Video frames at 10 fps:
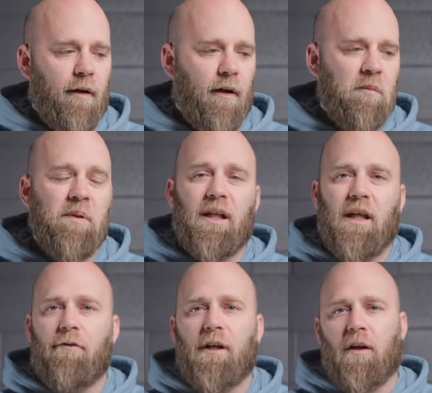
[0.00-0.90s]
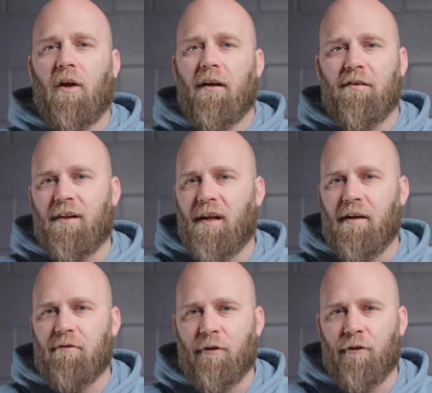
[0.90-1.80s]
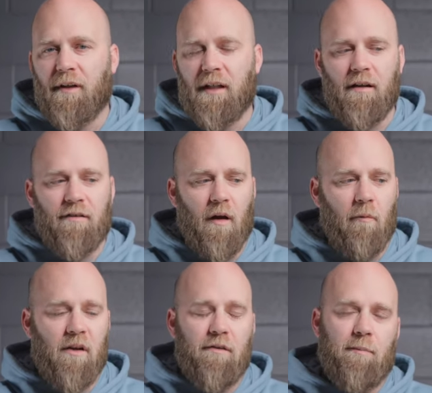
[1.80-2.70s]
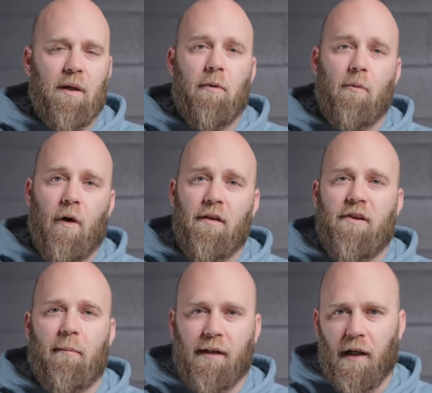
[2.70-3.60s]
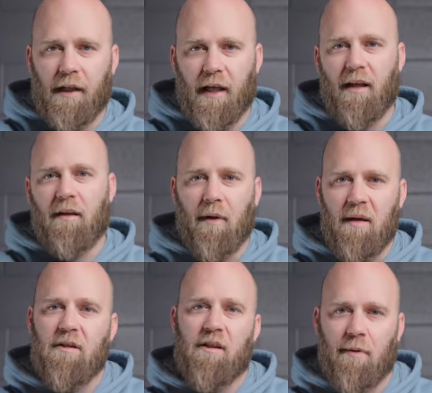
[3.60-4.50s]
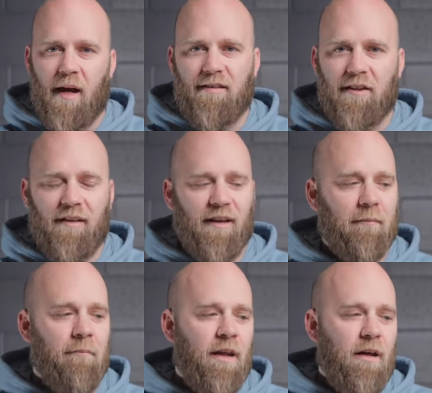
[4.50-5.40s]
Uh, but every client is going to have different needs, and when people want something like that, the baby in the basket thing,